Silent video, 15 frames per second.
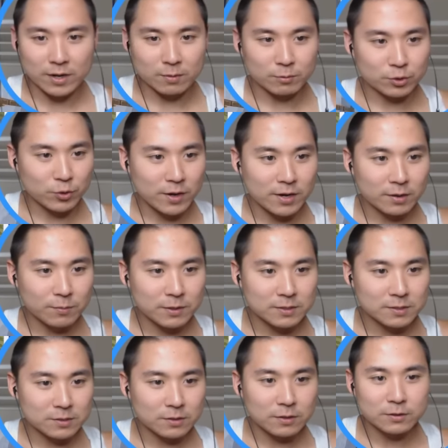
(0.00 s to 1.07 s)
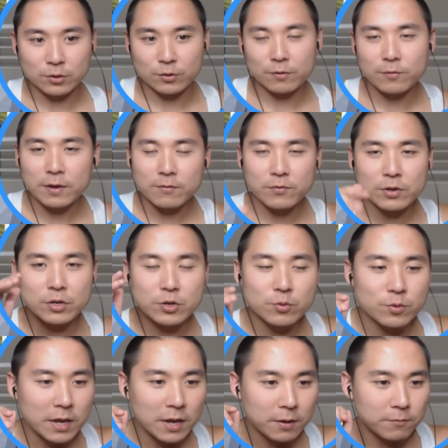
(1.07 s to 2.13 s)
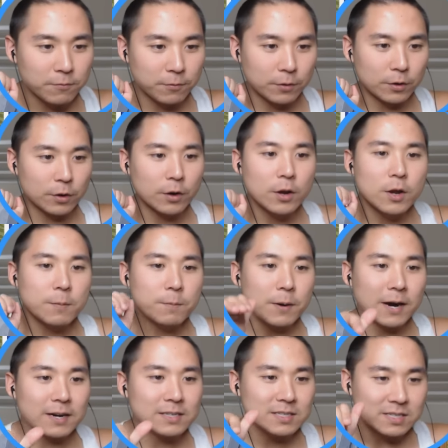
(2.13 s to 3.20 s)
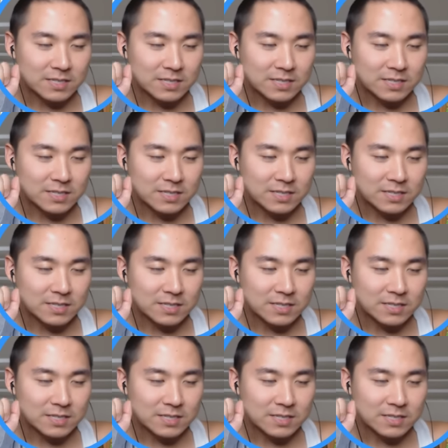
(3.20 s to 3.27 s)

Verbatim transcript: animatronic basically. So if you have a new name for Bonnie's